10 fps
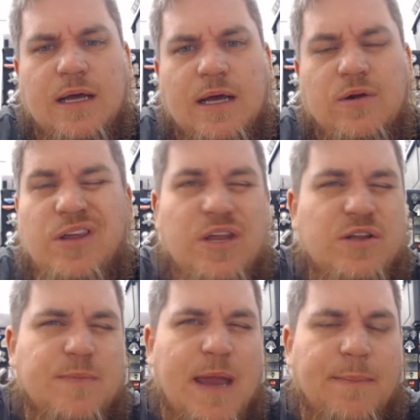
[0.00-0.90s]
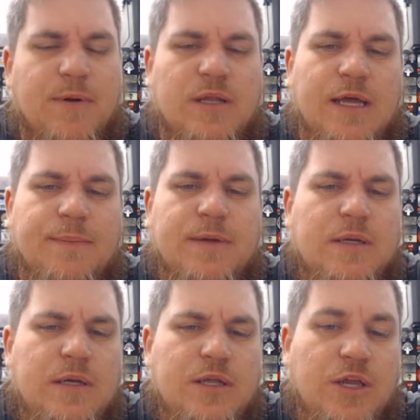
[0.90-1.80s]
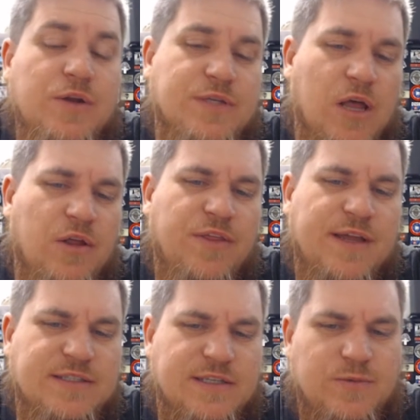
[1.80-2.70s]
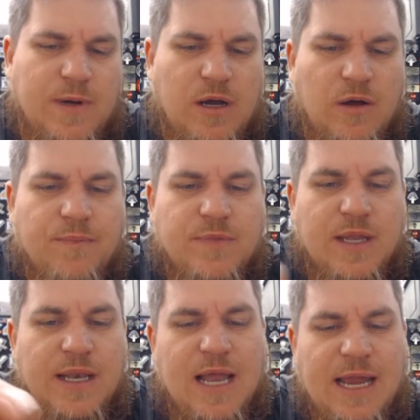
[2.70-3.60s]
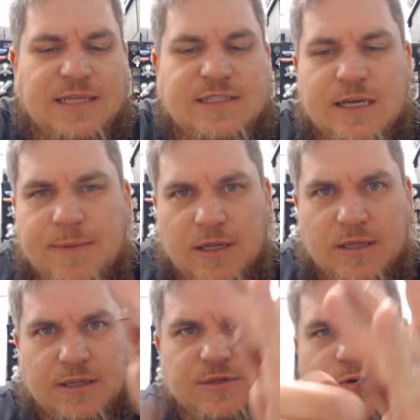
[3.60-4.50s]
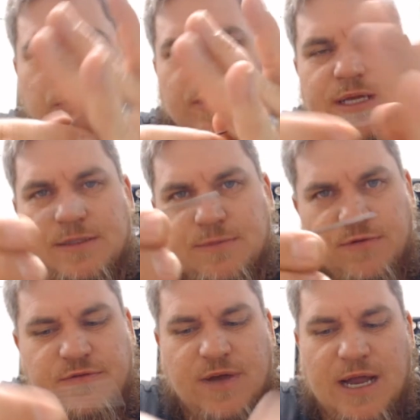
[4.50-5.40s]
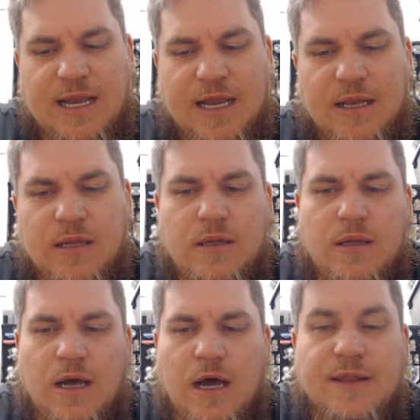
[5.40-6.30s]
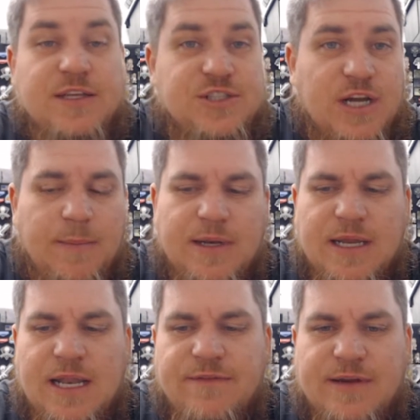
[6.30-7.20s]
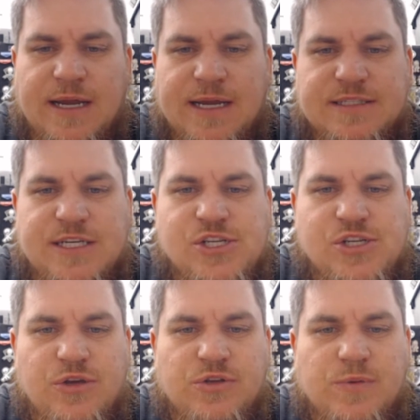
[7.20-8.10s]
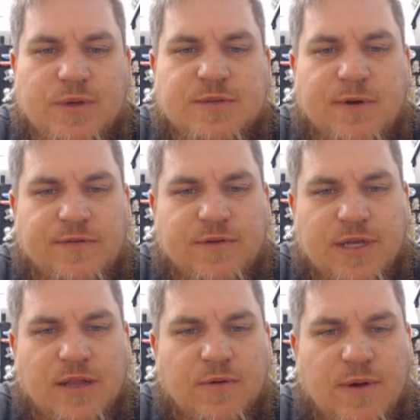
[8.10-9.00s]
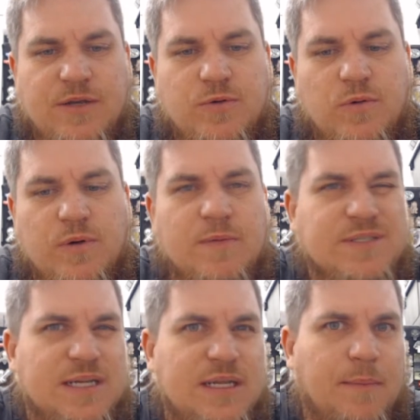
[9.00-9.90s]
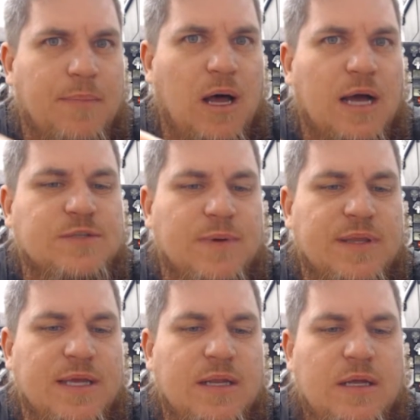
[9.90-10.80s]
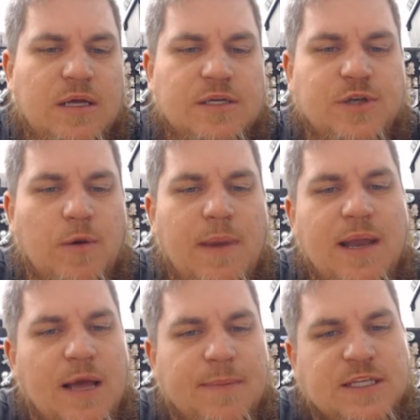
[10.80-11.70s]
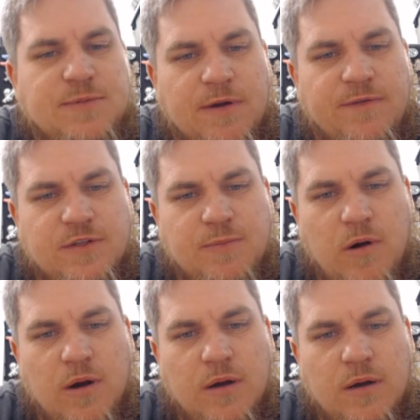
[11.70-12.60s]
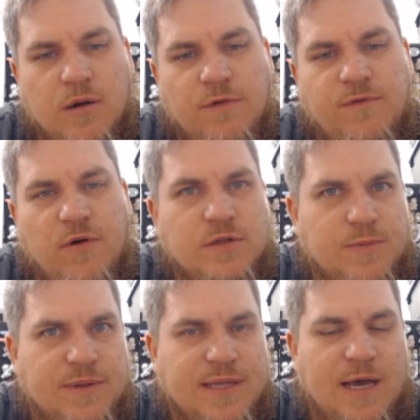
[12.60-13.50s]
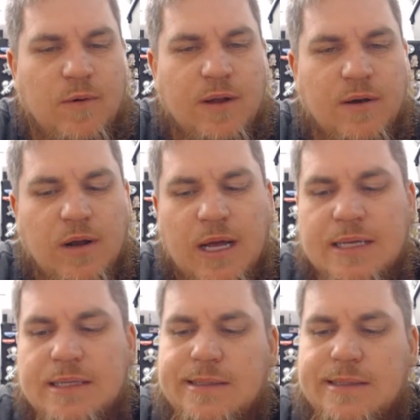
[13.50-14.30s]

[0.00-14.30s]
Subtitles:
you can use a paper clip, you can use other things as well. The nice thing about the tool that's provided, this gentleman did have, I guess, issues with Springfield getting the right tool. It wasn't in the box with it, so it may not be Springfield's part or fault with that one or not.